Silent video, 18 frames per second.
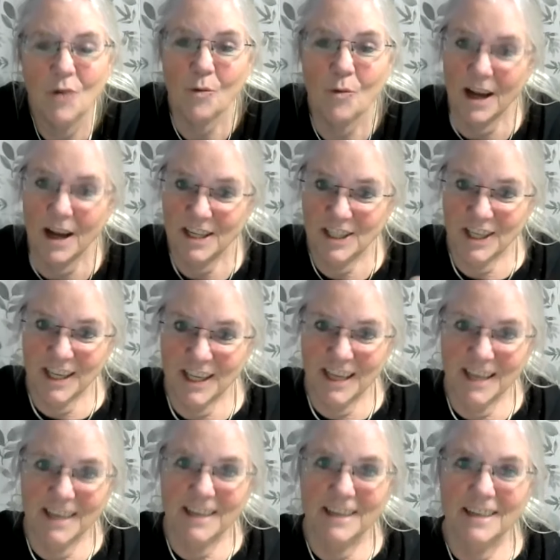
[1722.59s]
Watching
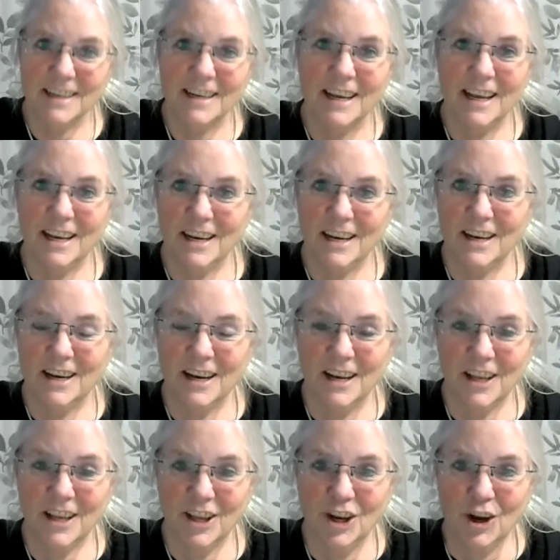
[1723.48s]
it and
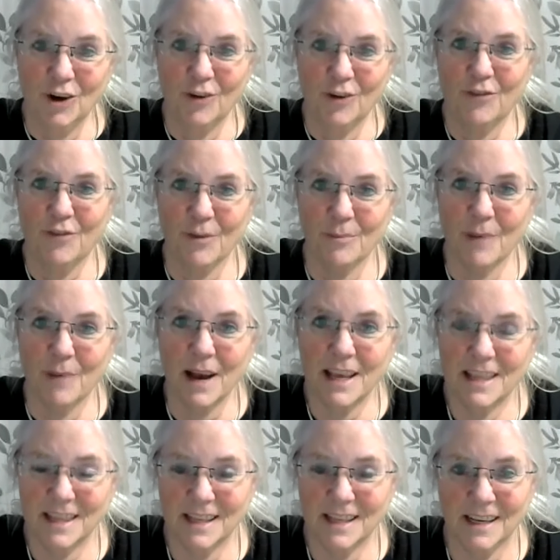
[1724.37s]
from
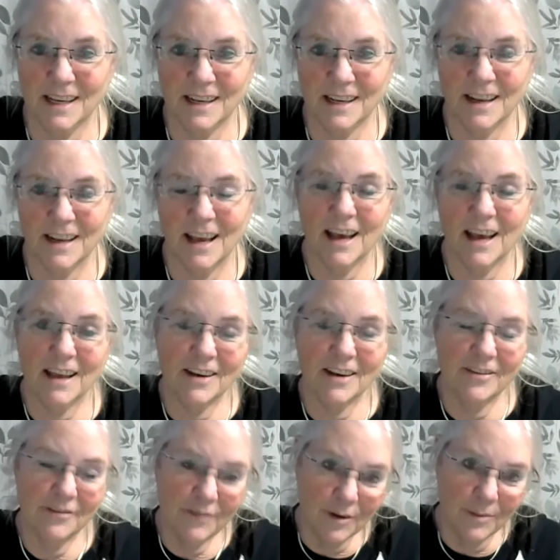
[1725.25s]
my seat
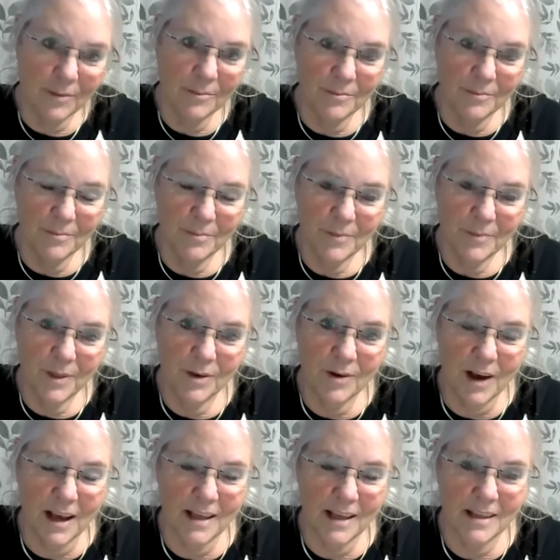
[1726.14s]
and from
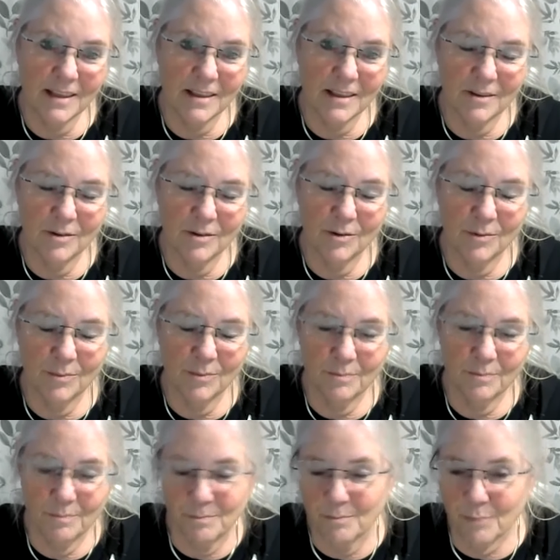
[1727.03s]
you guys who
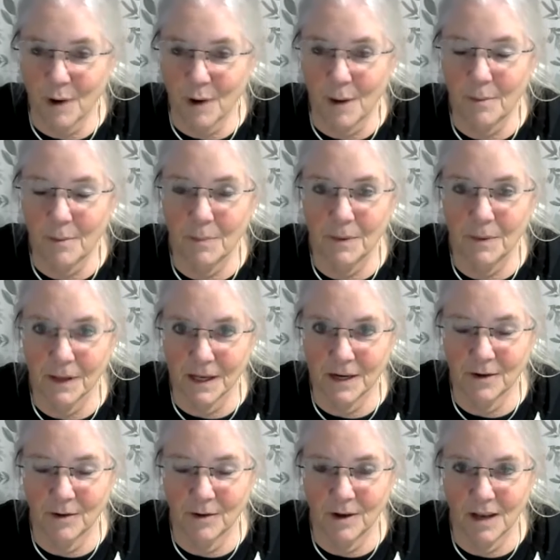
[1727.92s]

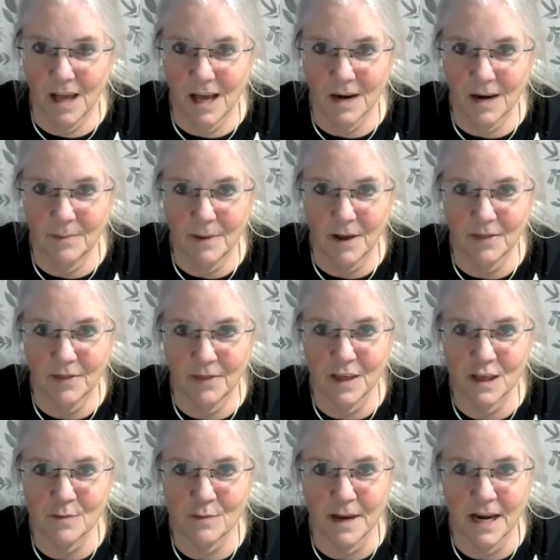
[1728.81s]
probably know a lot about
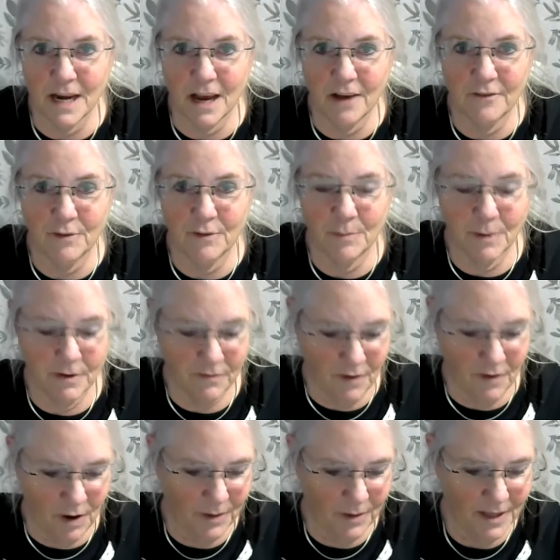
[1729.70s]
this by now if you've been
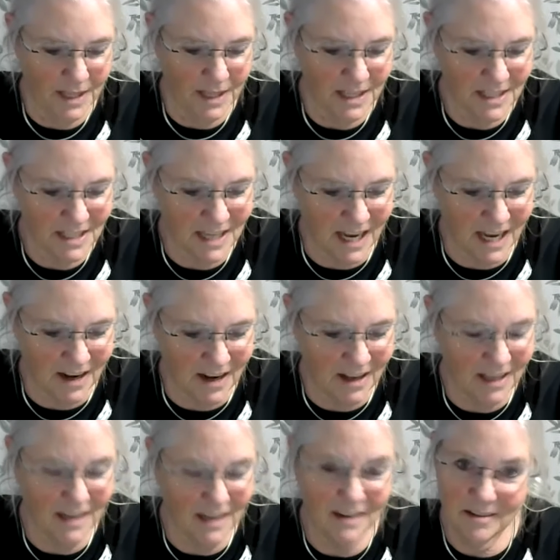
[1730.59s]
following this
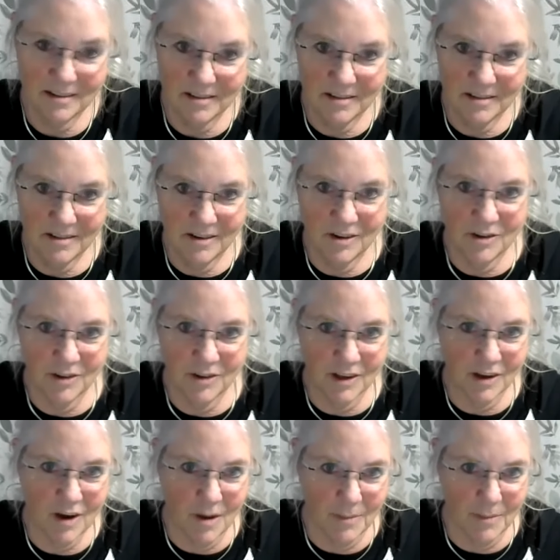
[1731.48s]
channel and
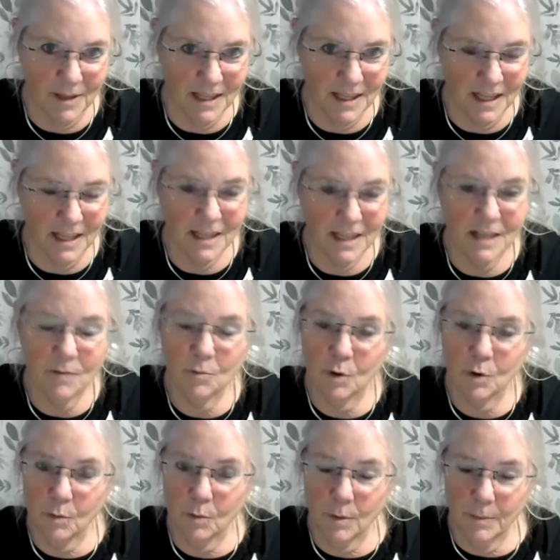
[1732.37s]
using common sense, and
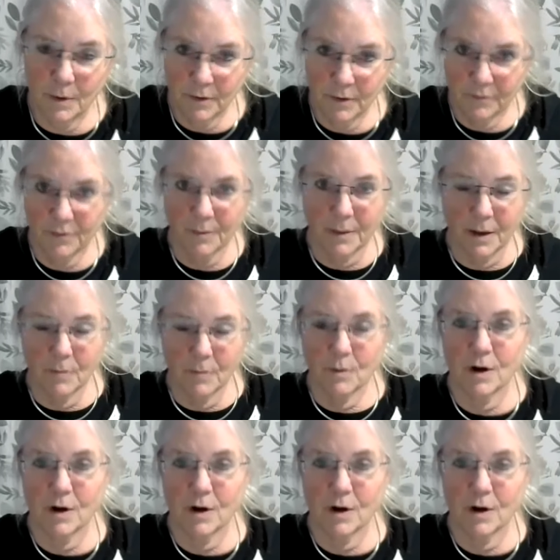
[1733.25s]
we're removed from it.